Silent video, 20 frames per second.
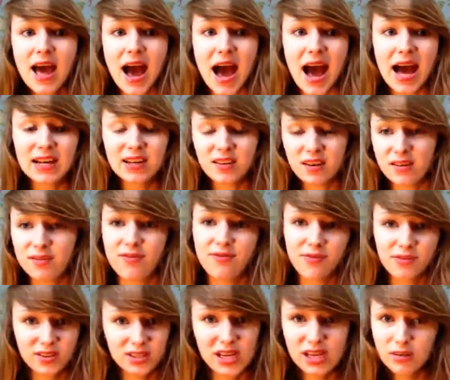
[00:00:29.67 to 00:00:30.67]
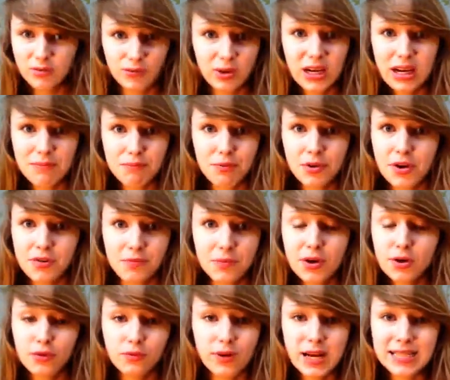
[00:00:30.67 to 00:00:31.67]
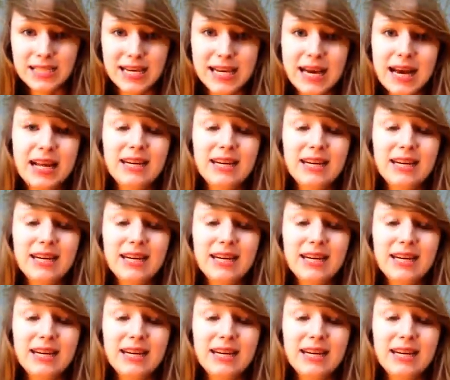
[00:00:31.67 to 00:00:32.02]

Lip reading: and I've seen a real improvement already.